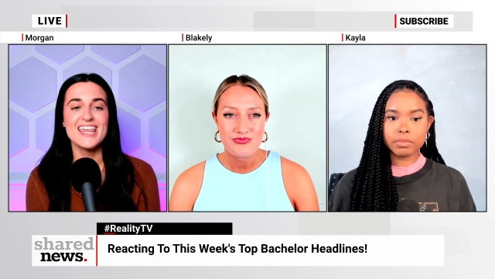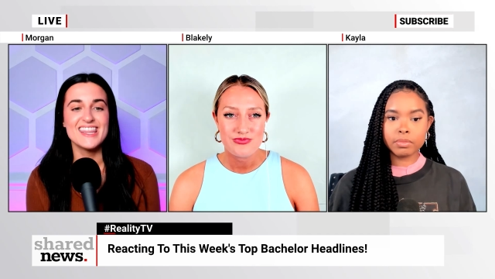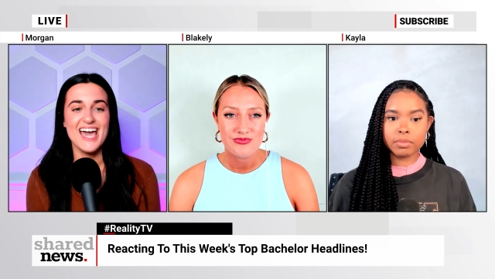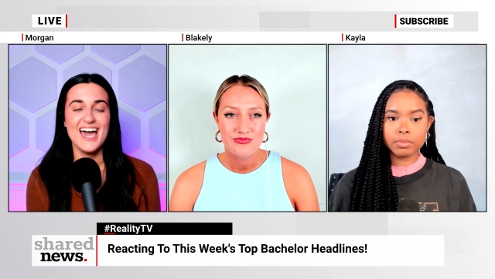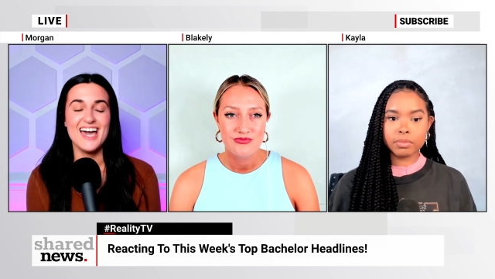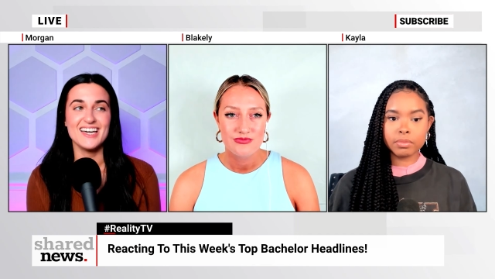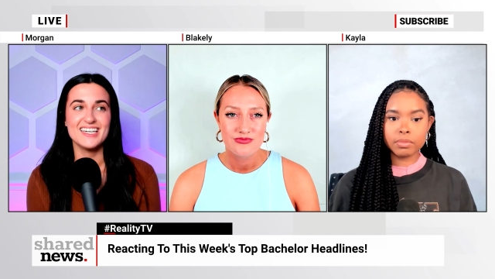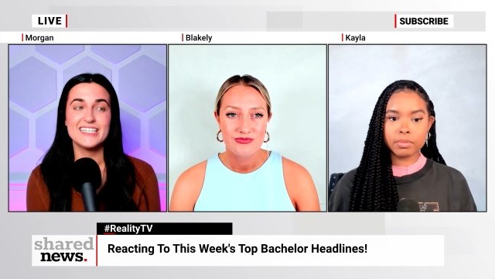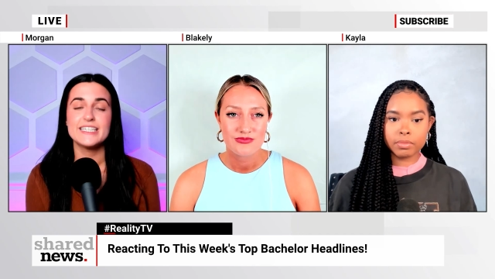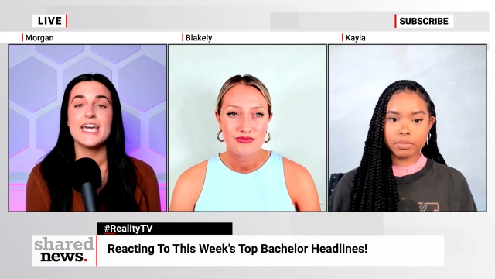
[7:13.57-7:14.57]
Speaker 1: that
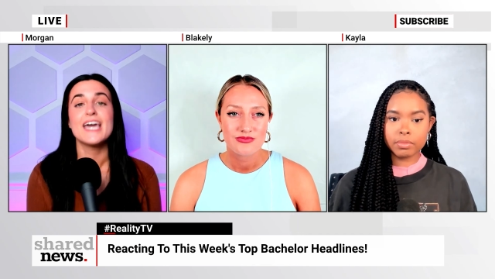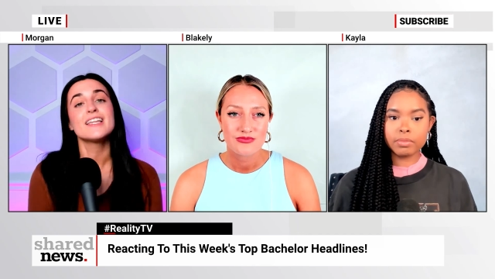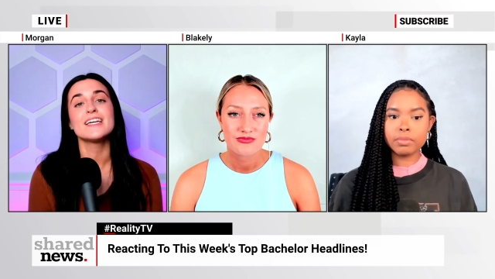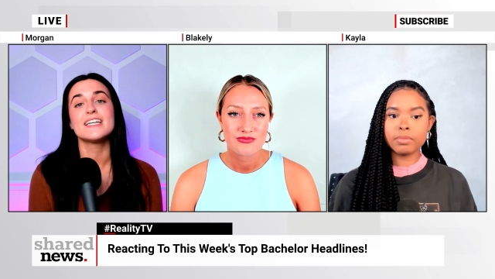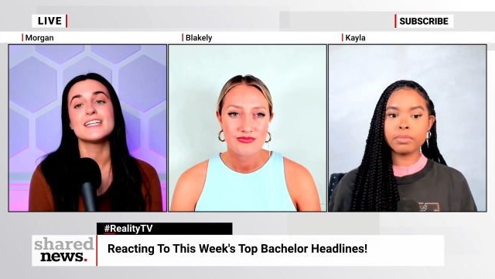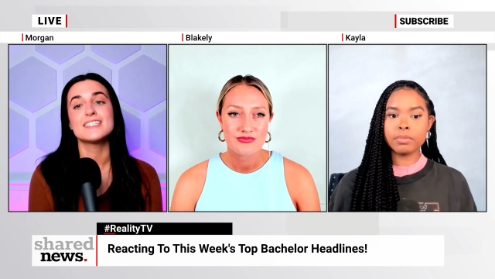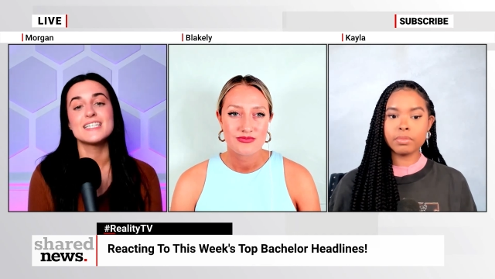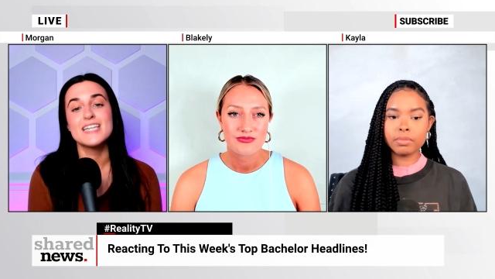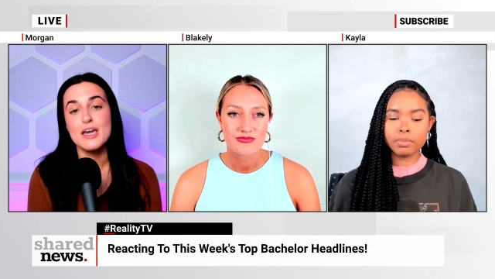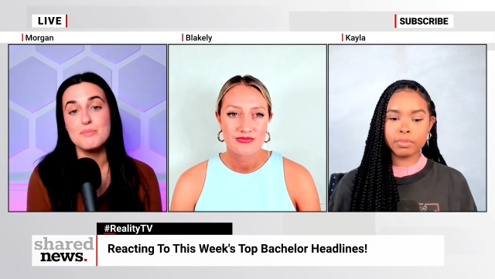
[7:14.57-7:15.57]
Caelynn needs to
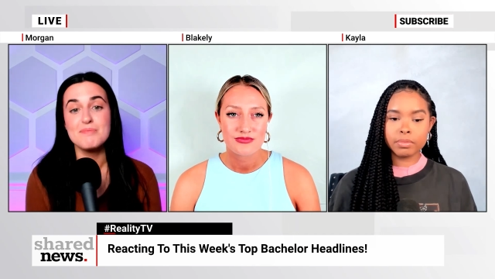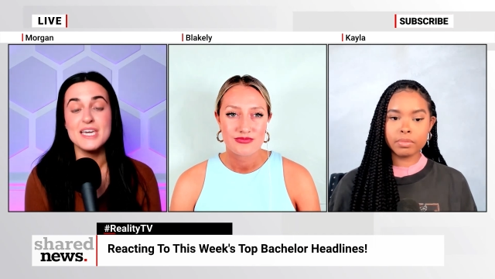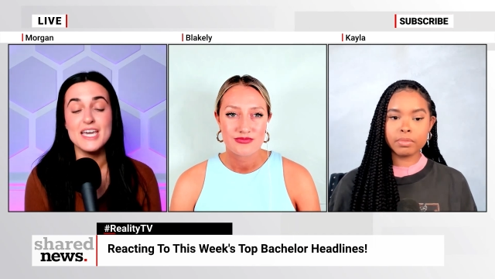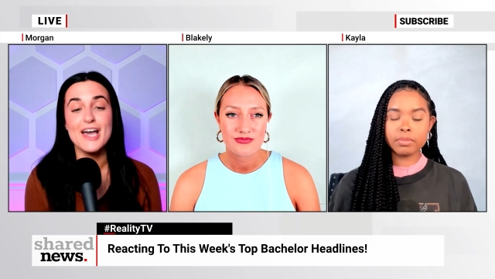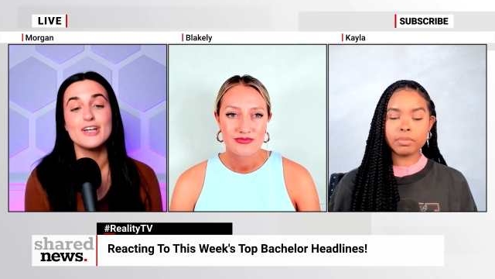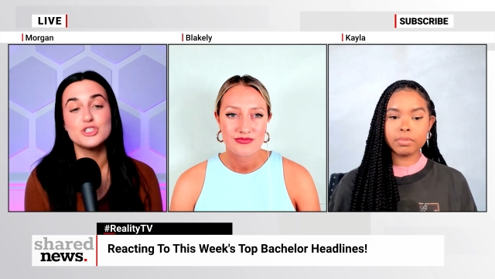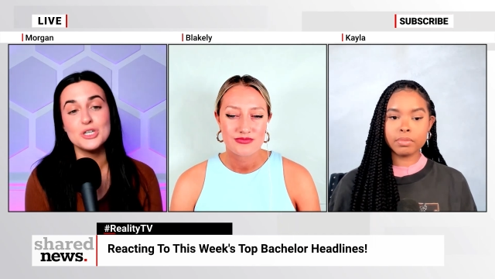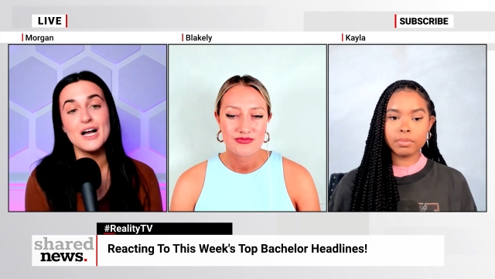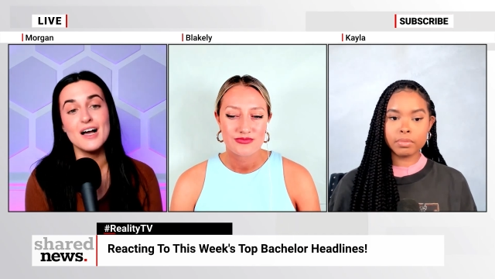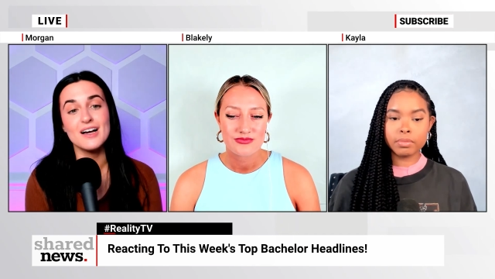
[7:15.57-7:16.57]
get me a
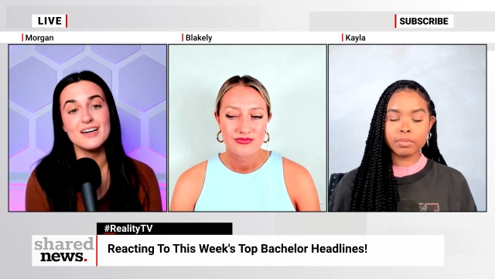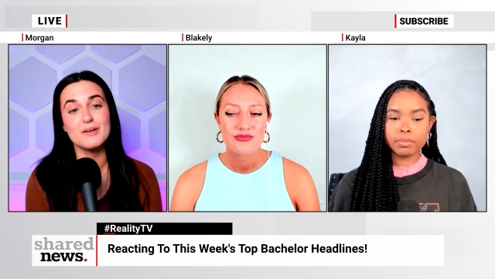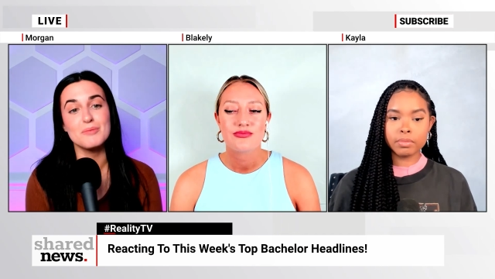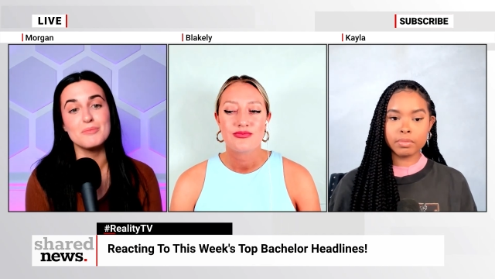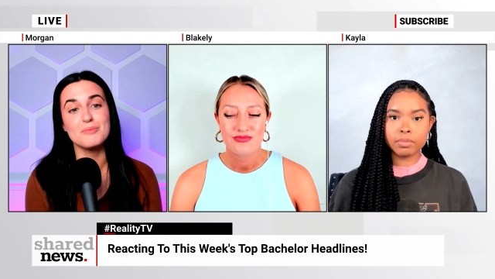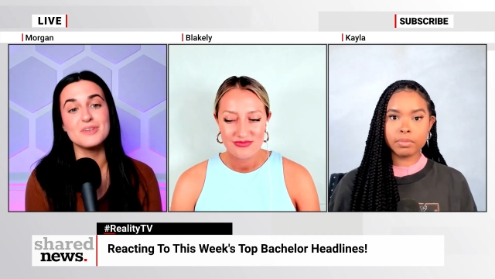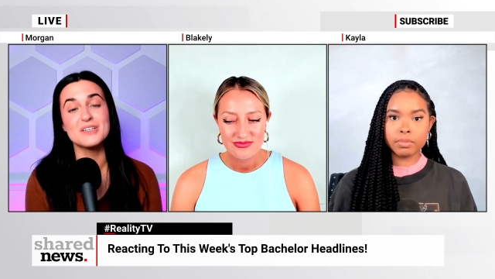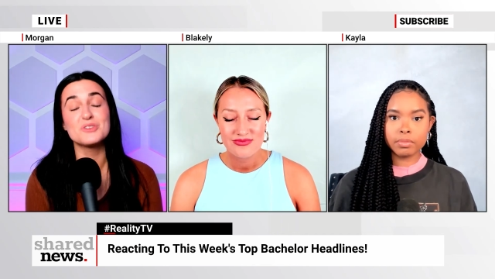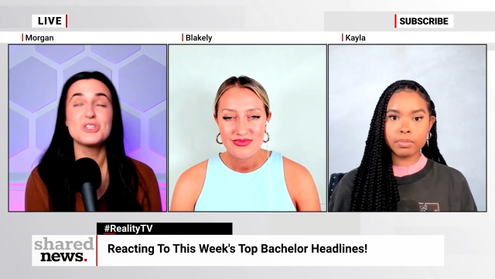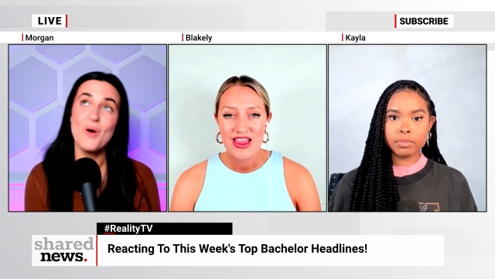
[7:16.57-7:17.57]
truck
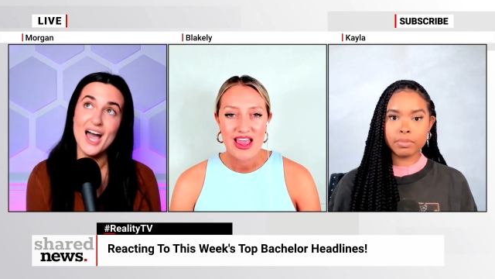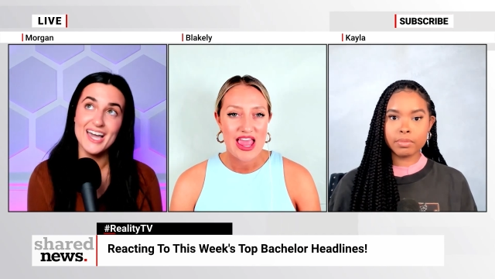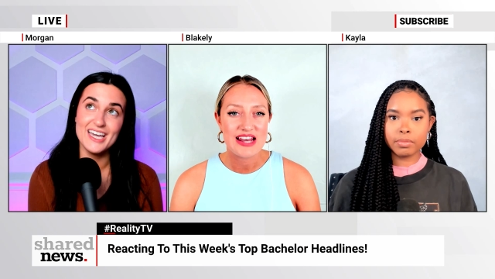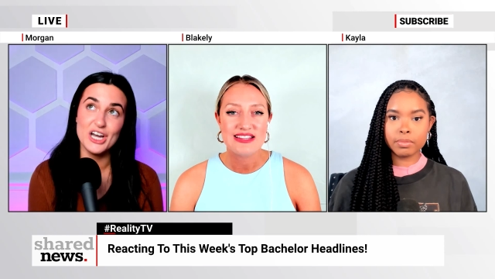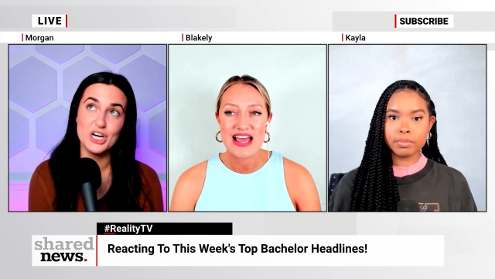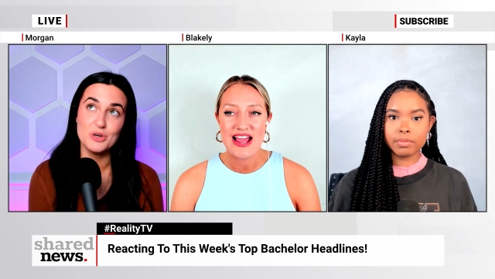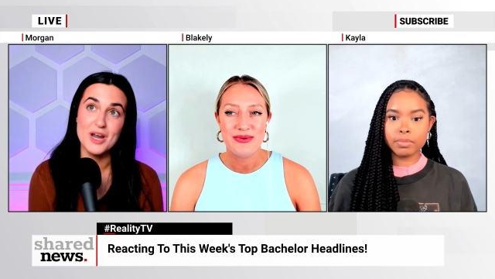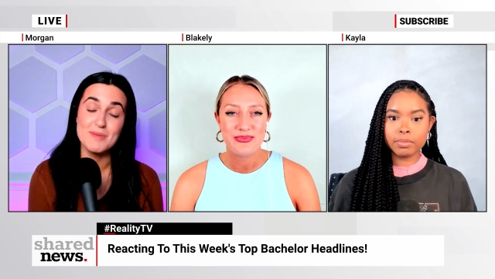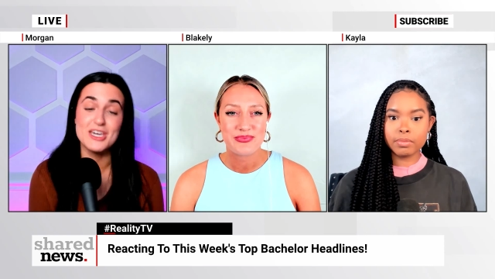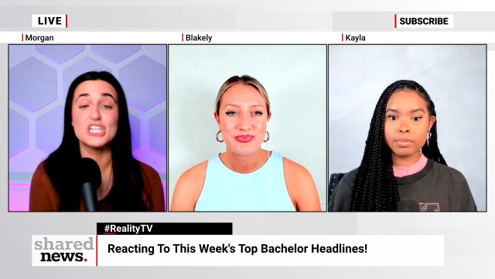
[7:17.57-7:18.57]
so I get her that.
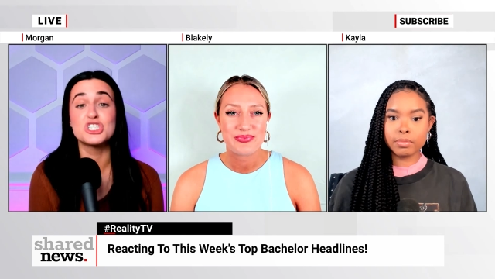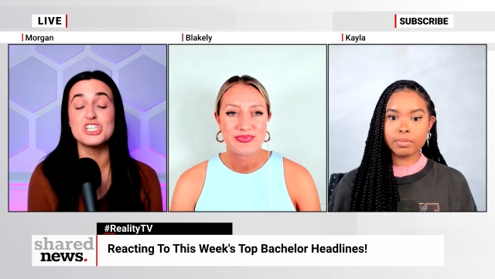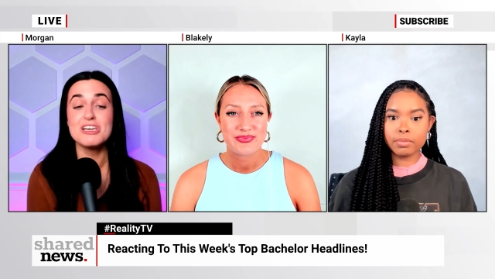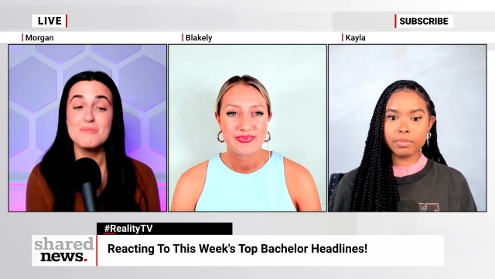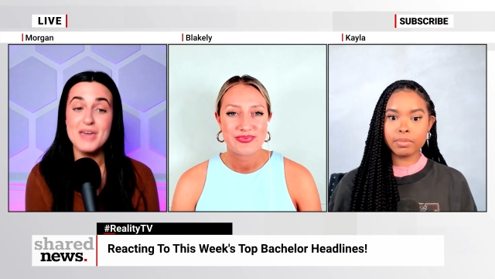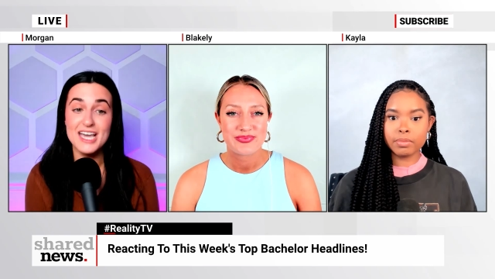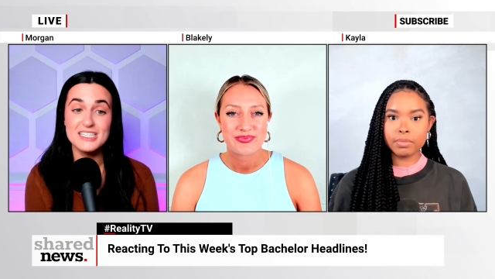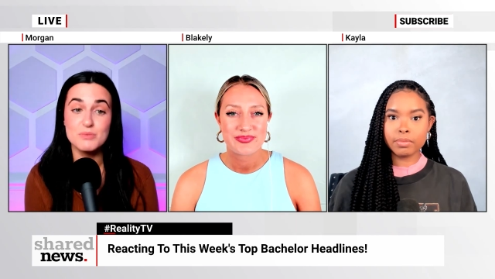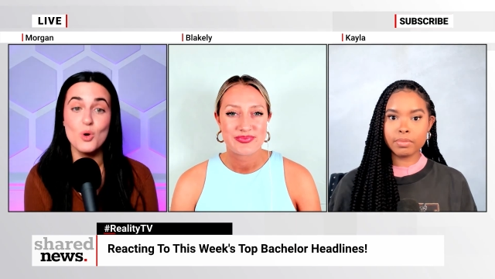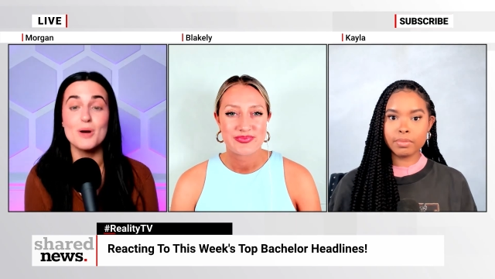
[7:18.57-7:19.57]
ring because she
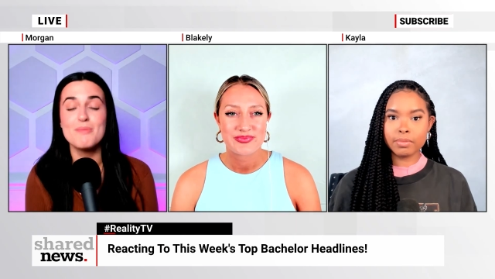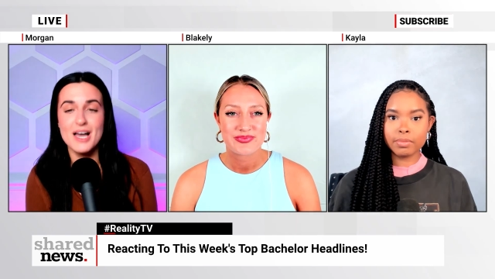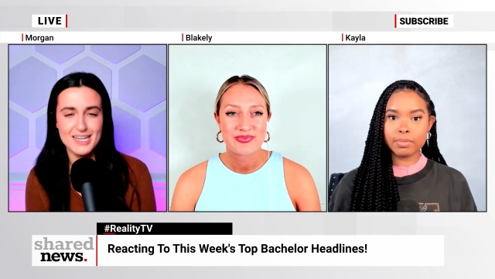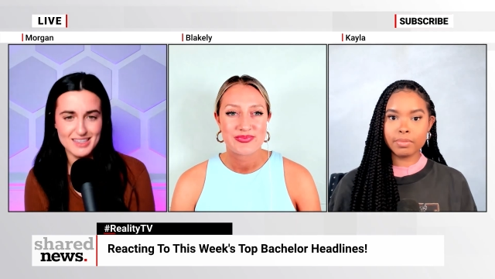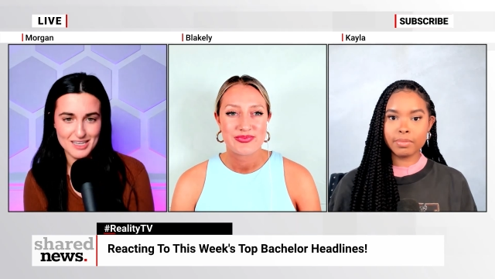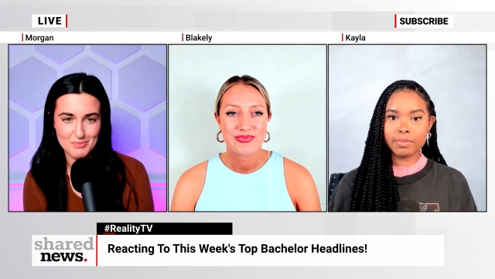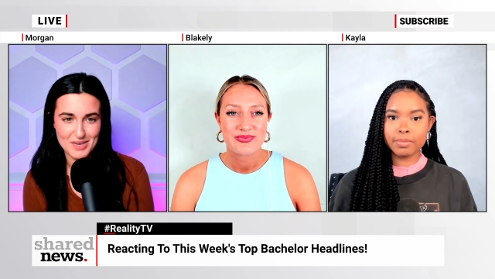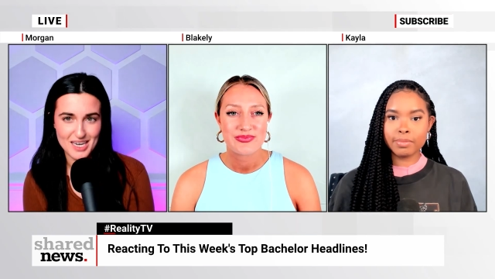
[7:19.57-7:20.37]
makes more money than